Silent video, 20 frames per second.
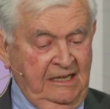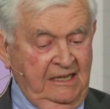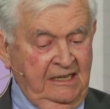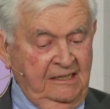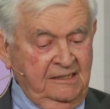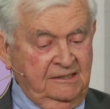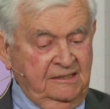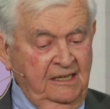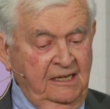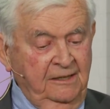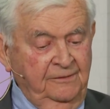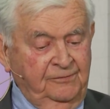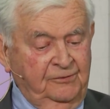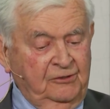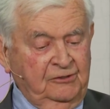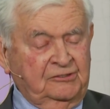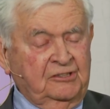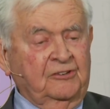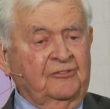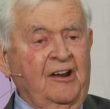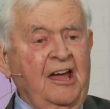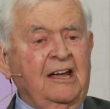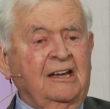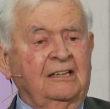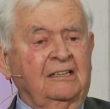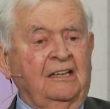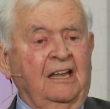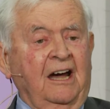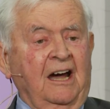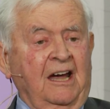is therefore to
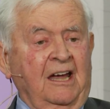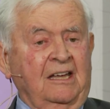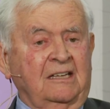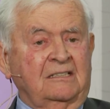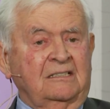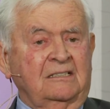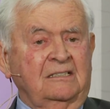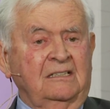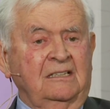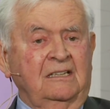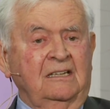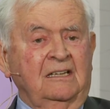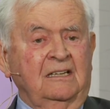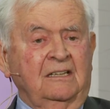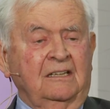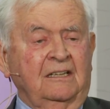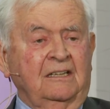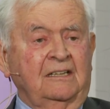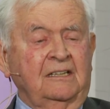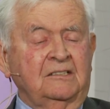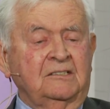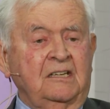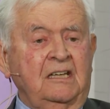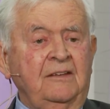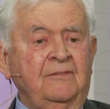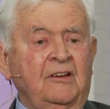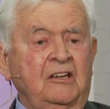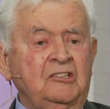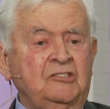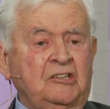recognize that as
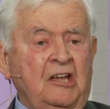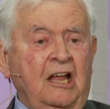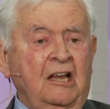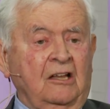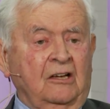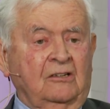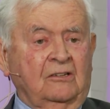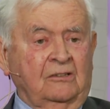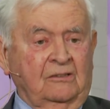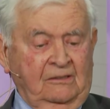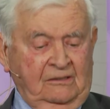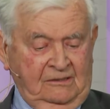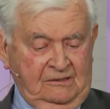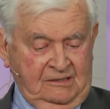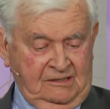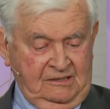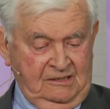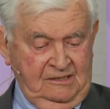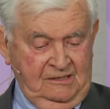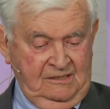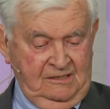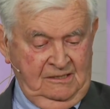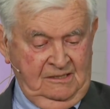evangelicals,